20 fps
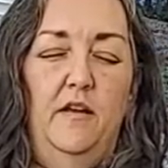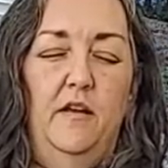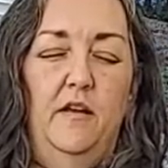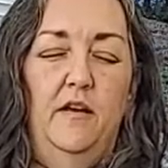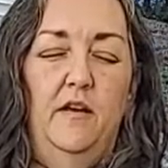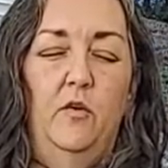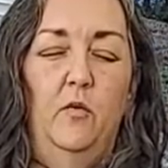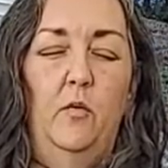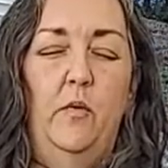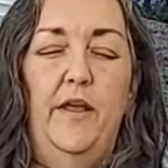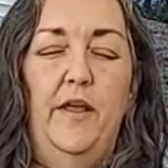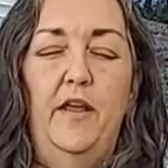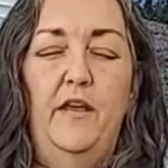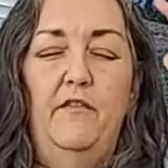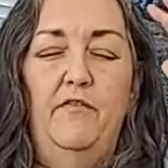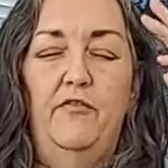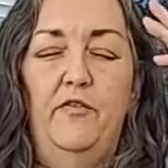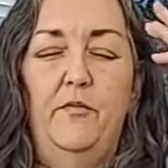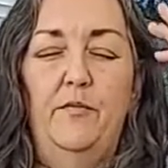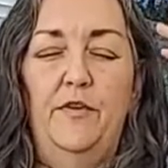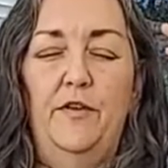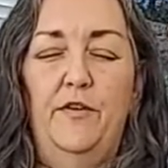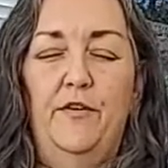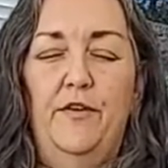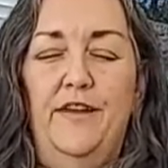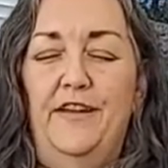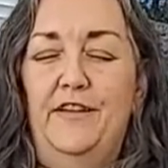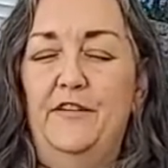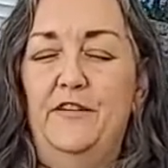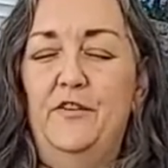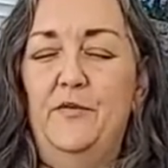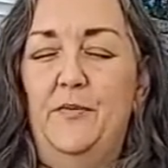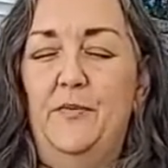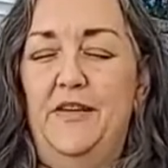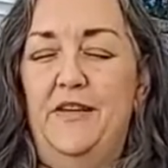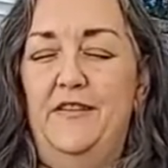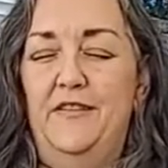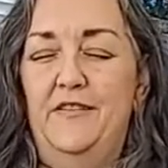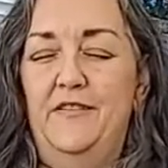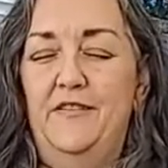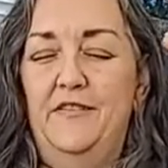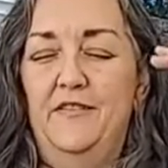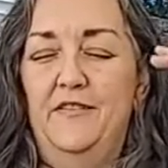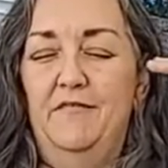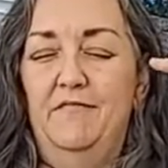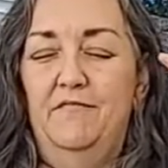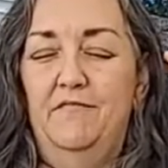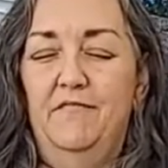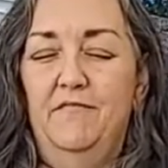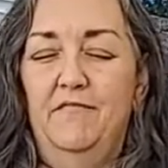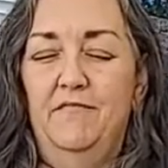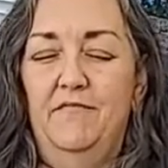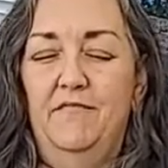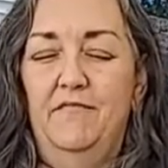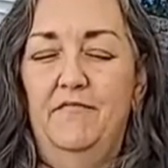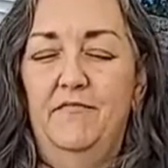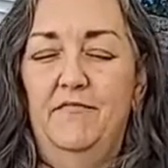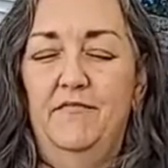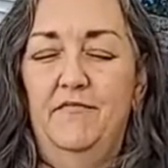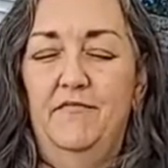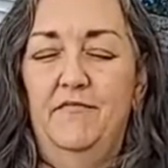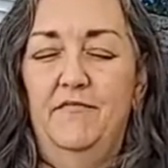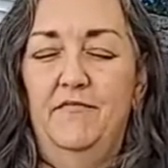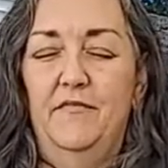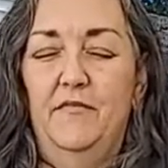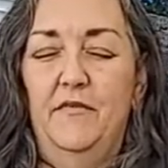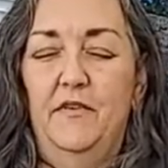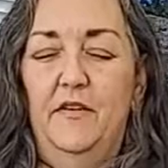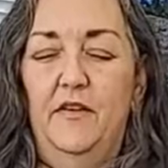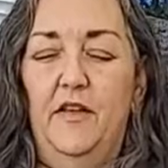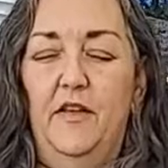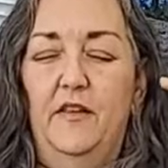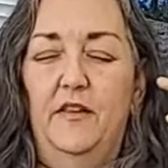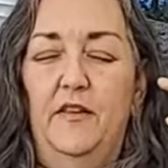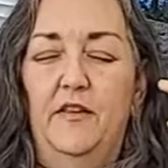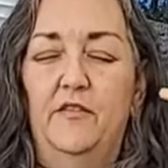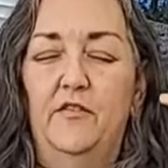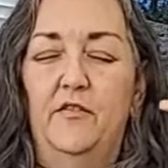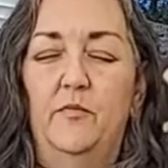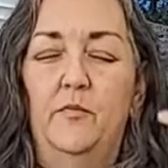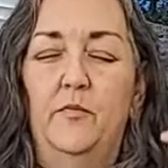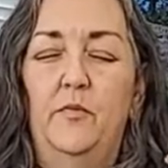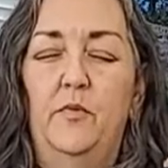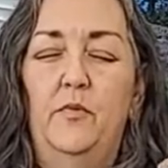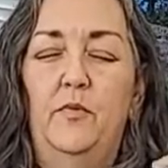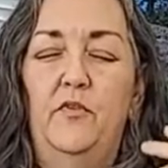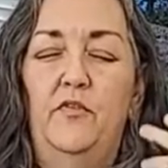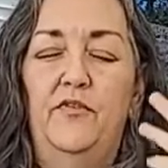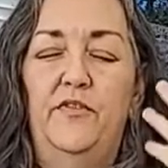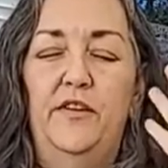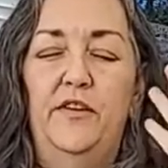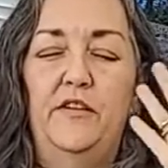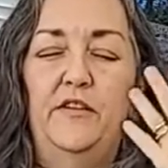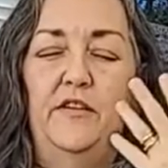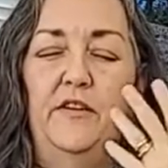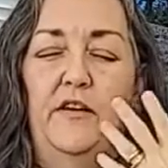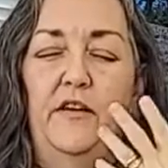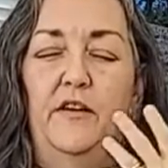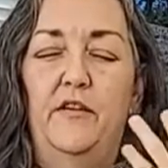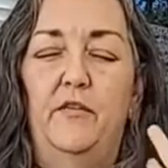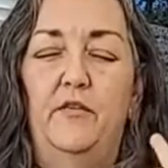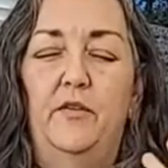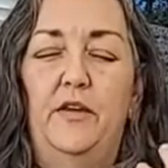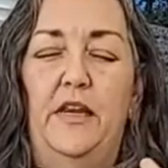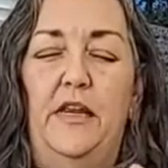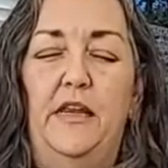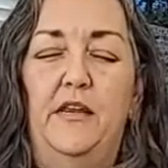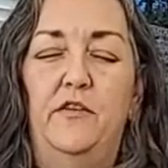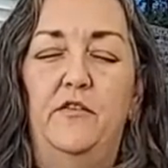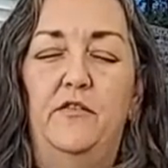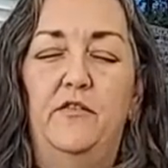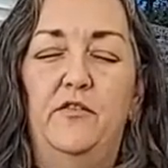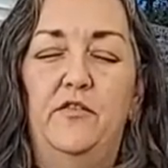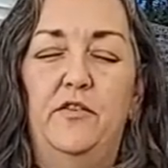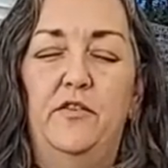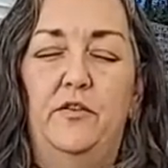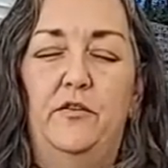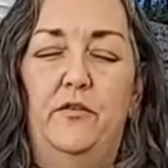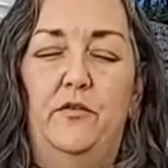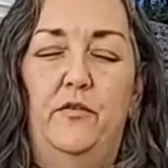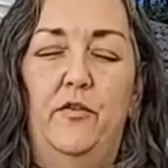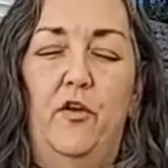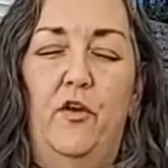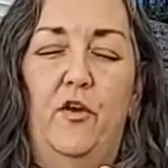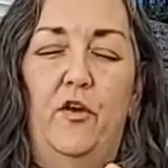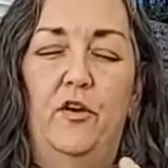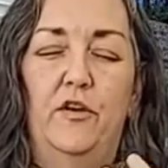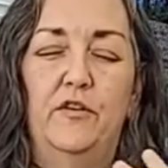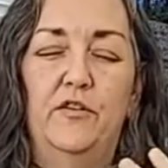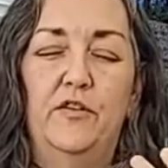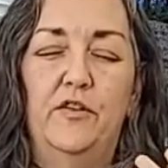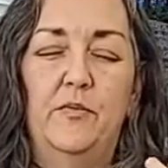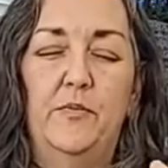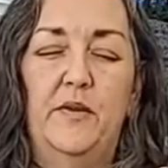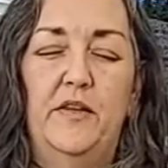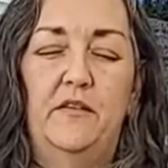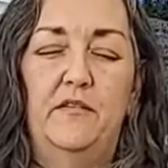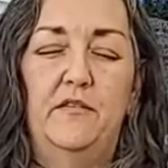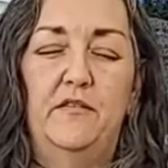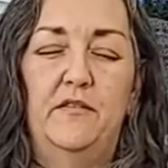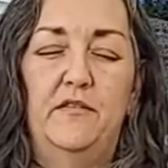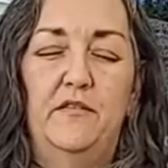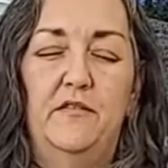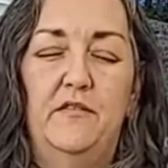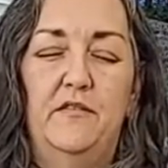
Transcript: away from your headspace. And let's move it down into the heart space.